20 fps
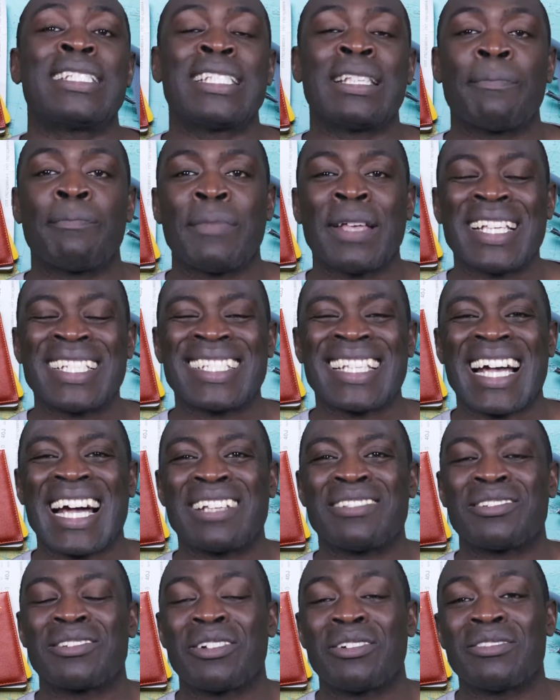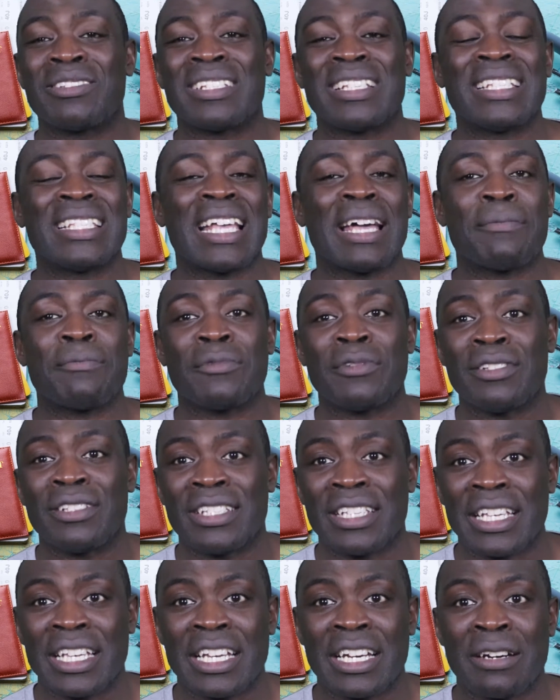the best time to go see that
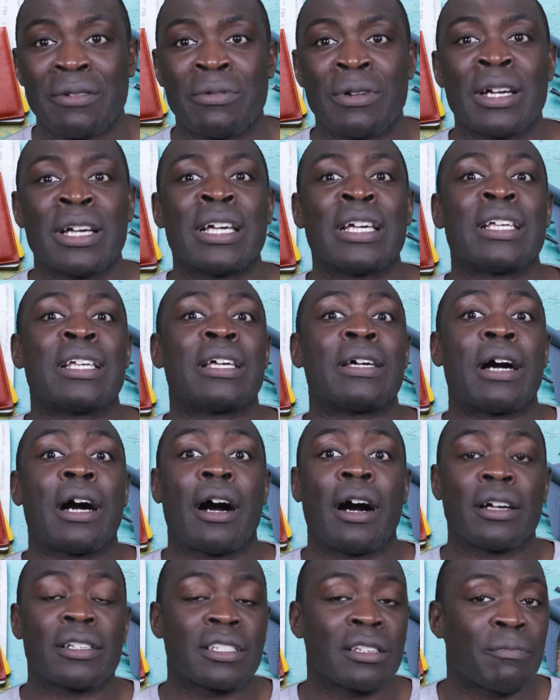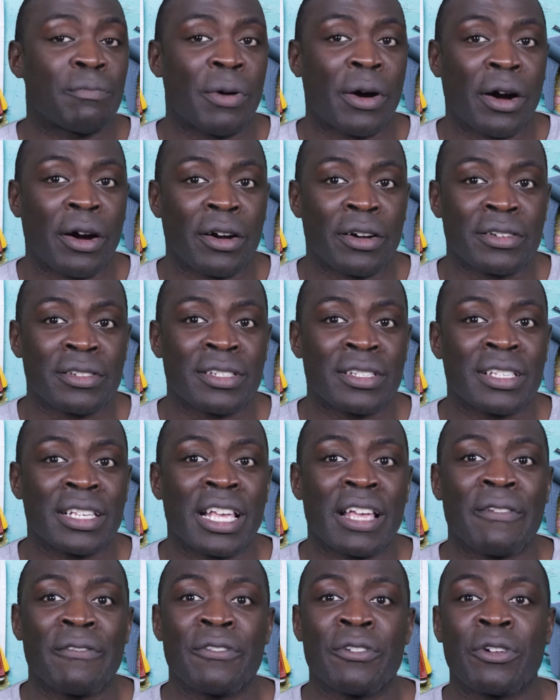museum, awesome parks
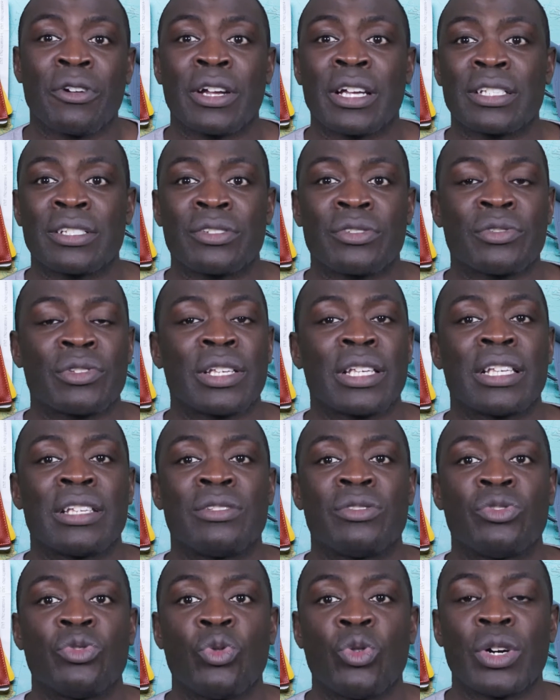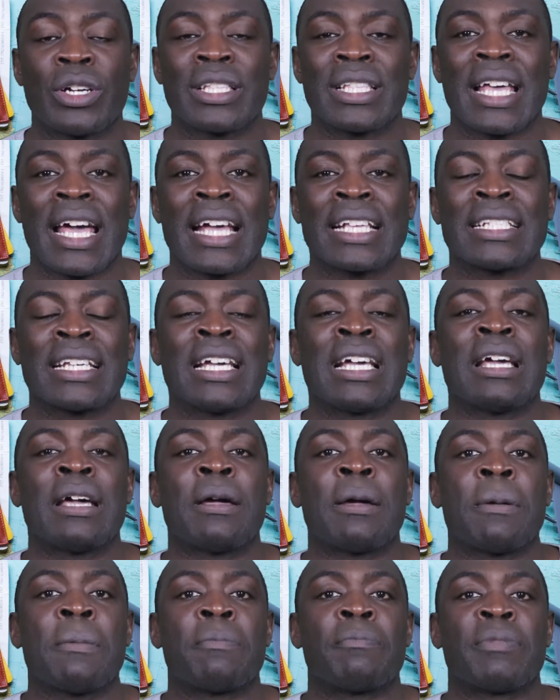if you're interested in doing that.
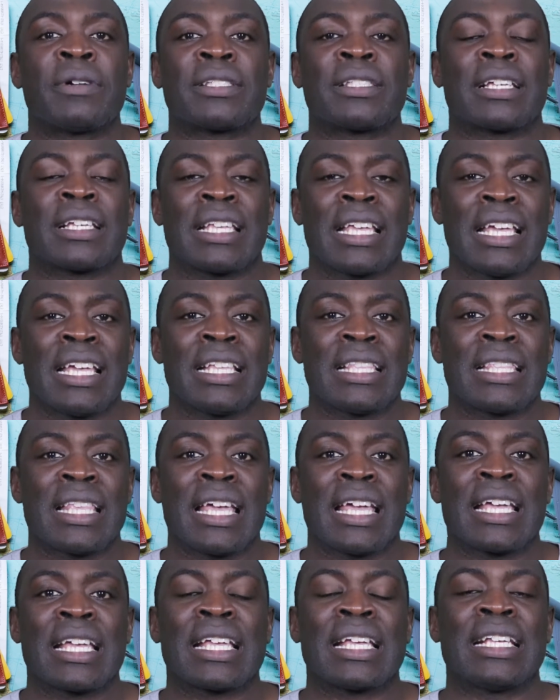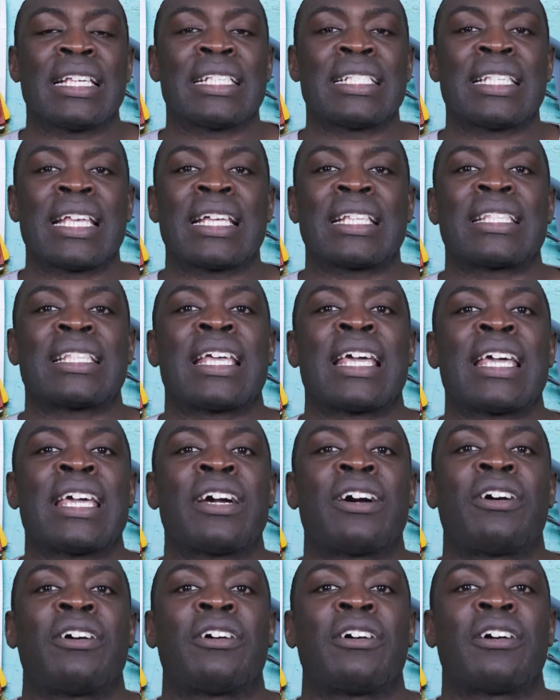But the key thing is that they
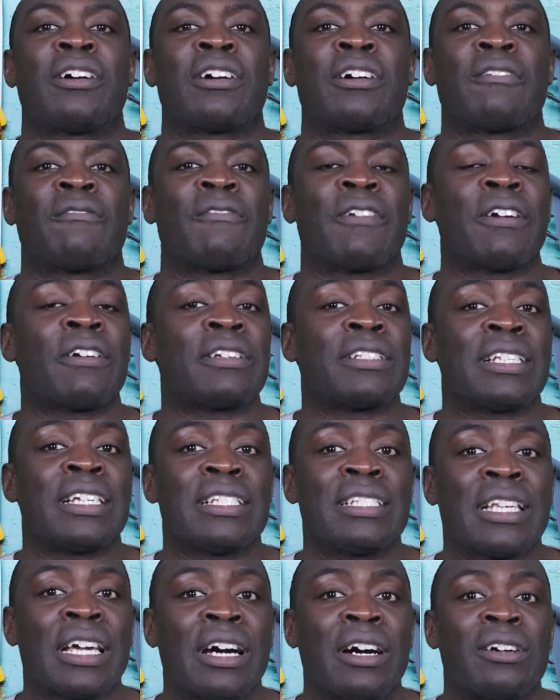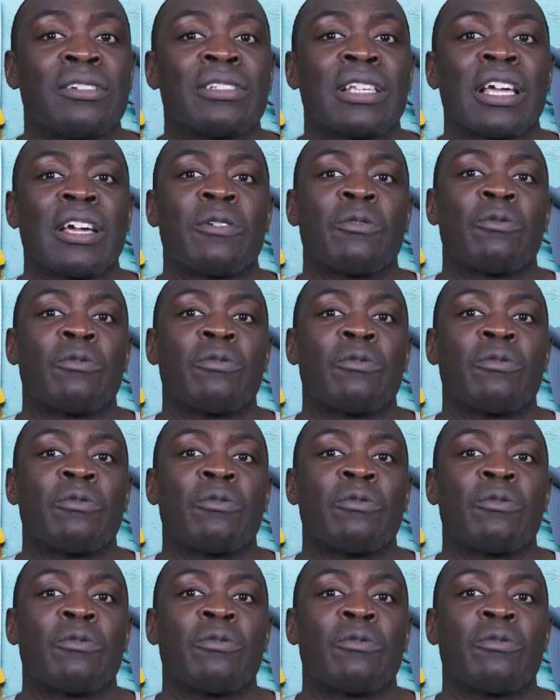are very detailed at